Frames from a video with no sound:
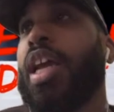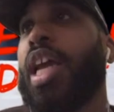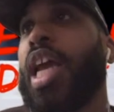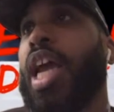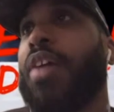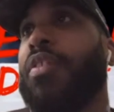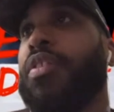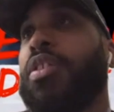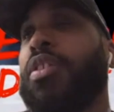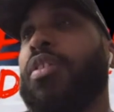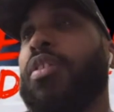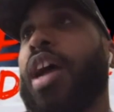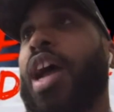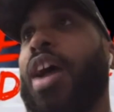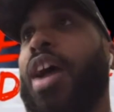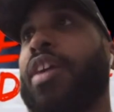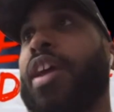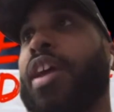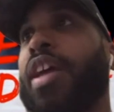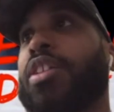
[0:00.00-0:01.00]
If you don't
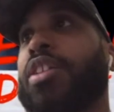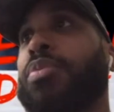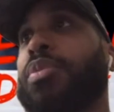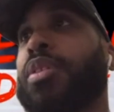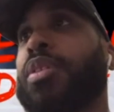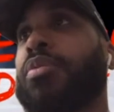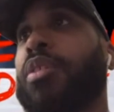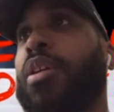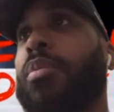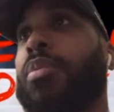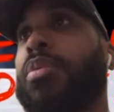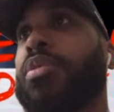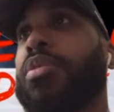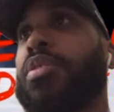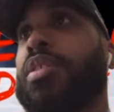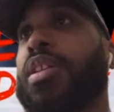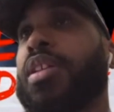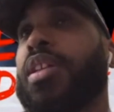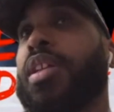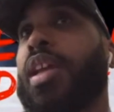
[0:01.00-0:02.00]
have Edge win the Rumble, you
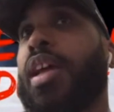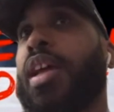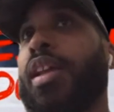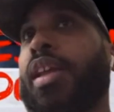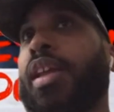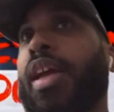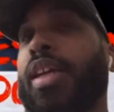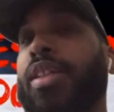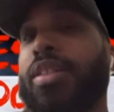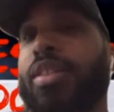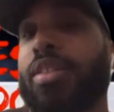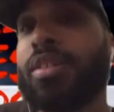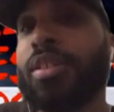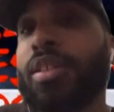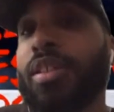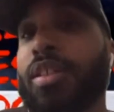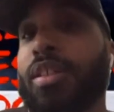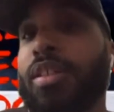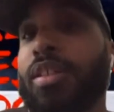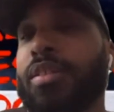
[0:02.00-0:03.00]
could have did that last year
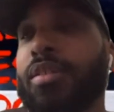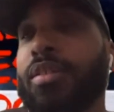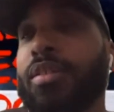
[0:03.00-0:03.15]
then.